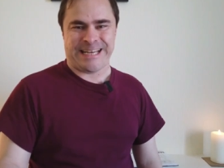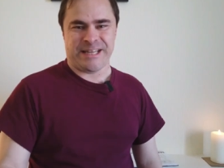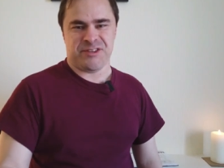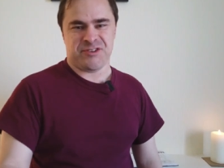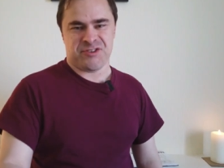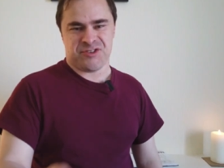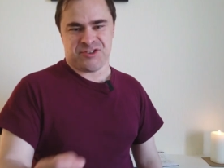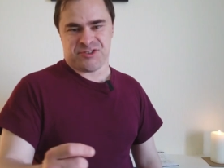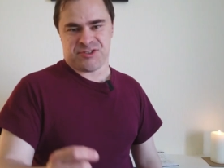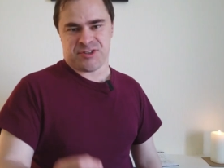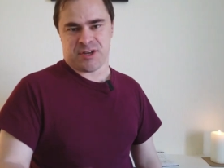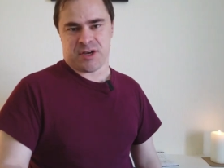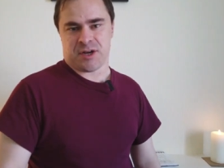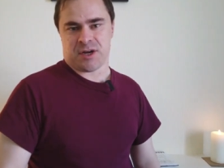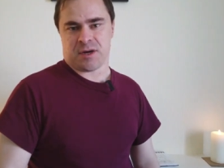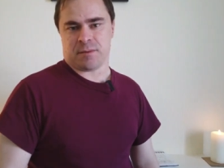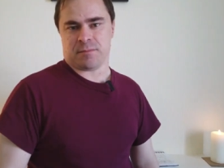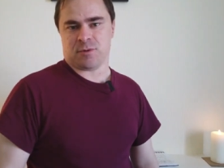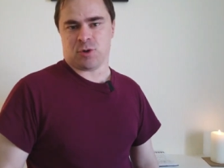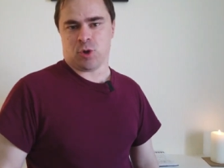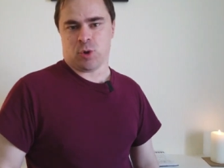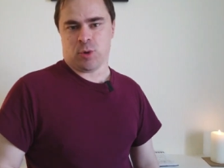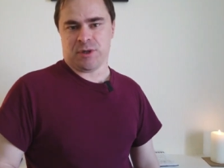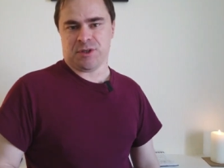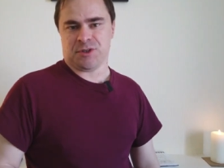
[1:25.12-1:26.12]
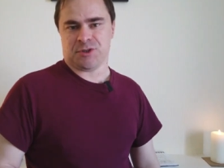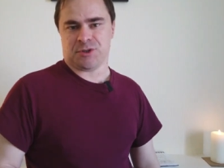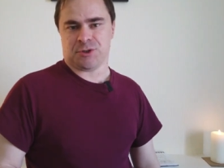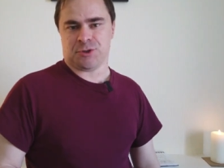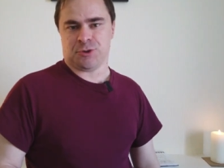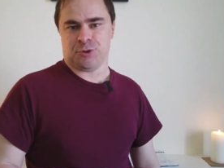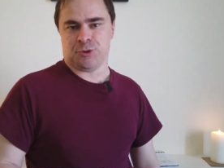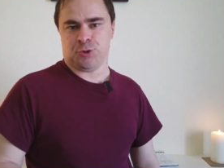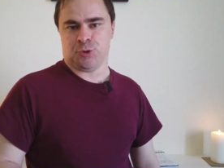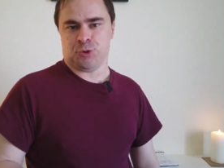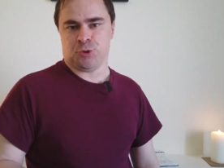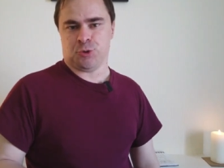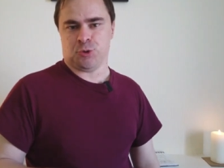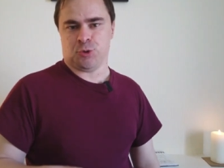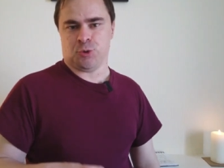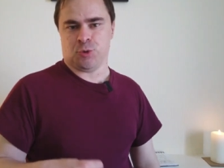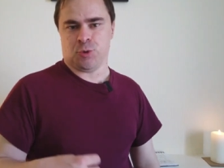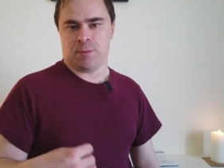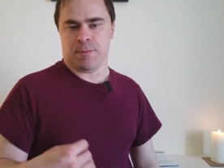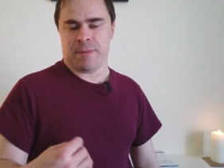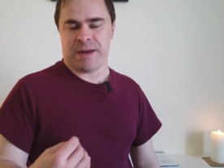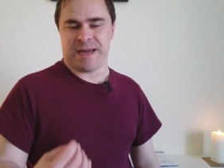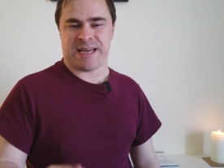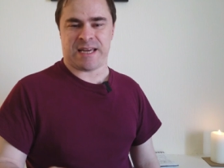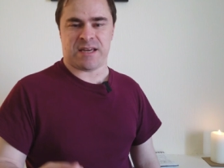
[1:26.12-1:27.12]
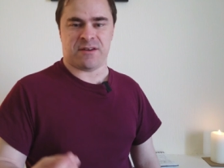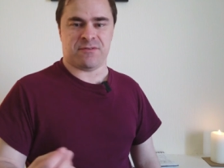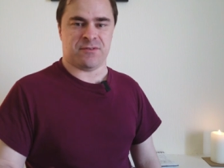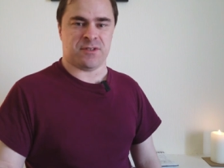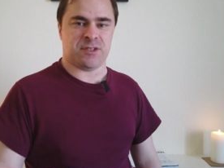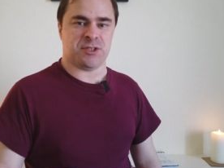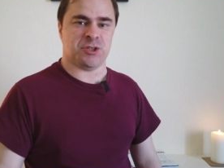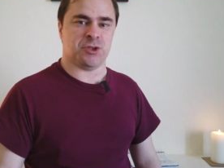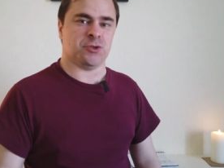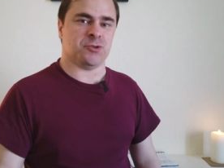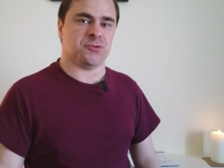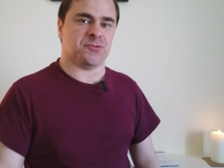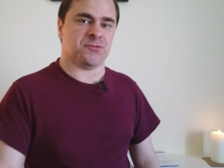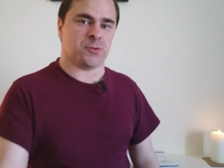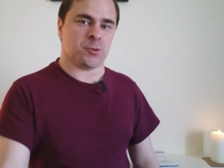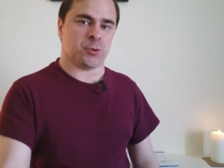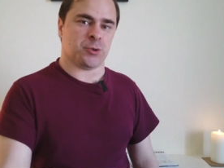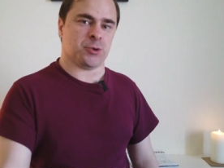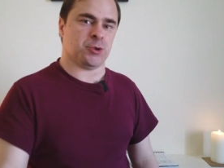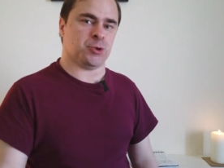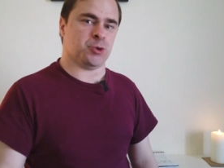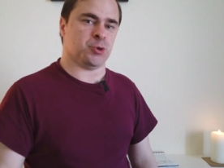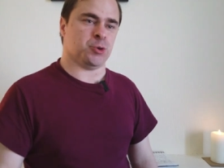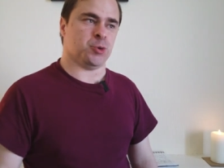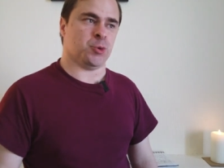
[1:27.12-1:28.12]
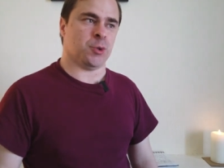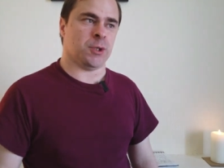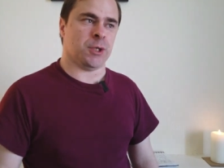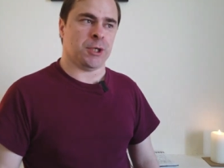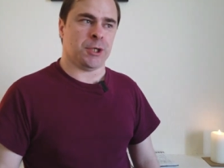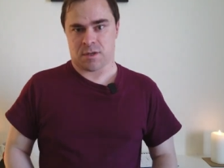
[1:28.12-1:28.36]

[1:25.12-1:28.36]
Instead, I'm going to make a video for you